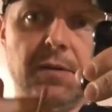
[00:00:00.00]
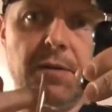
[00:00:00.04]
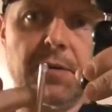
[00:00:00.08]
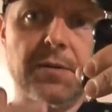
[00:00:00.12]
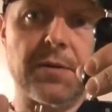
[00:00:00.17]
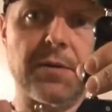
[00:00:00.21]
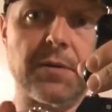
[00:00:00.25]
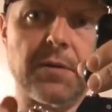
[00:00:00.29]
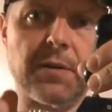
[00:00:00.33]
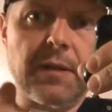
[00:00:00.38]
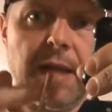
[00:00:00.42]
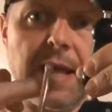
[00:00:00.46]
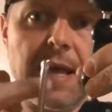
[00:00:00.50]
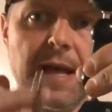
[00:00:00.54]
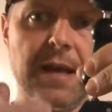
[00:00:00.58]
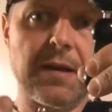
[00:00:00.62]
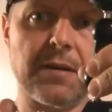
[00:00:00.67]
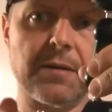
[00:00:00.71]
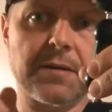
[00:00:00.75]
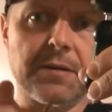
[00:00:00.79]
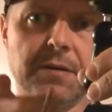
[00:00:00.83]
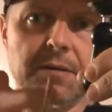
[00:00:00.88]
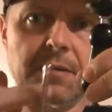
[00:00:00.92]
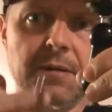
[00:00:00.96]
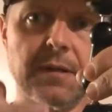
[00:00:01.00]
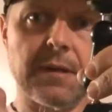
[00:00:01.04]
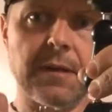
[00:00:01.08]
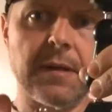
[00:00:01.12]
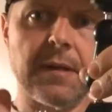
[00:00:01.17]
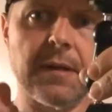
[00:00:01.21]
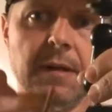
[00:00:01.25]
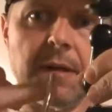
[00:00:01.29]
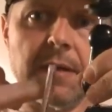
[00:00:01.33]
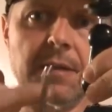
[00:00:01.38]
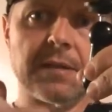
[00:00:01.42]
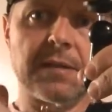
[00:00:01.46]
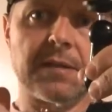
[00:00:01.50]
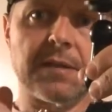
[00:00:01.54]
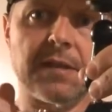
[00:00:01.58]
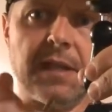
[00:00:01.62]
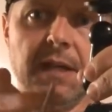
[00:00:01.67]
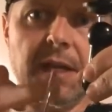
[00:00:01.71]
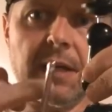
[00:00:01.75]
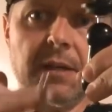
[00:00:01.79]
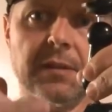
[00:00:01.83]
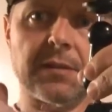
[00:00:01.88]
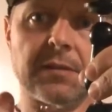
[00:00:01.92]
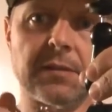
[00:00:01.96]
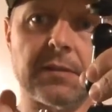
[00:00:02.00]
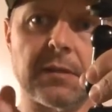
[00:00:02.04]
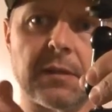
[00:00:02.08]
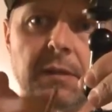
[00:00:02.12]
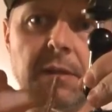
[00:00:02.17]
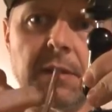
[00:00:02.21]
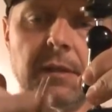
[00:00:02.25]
to your ladder sticks,